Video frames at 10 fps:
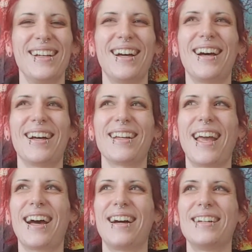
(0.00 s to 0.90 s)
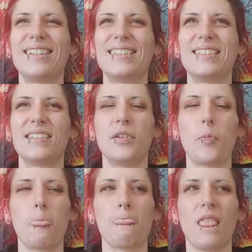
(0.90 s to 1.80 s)
Yeah.
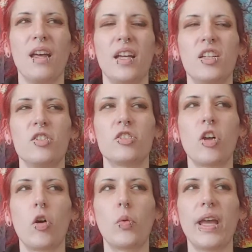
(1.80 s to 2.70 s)
So